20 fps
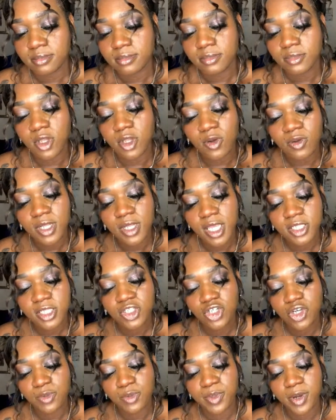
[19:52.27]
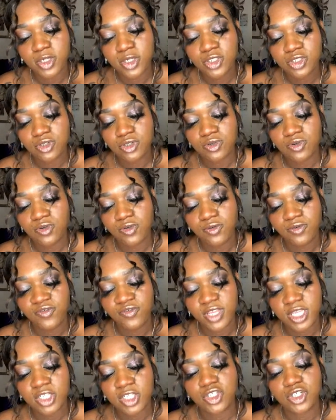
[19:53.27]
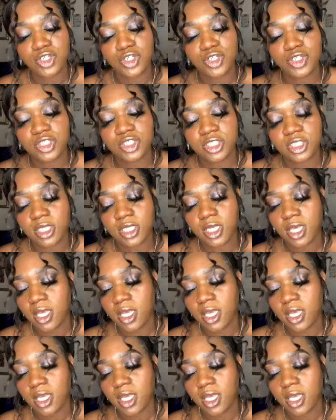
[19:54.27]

don't let your personal ventures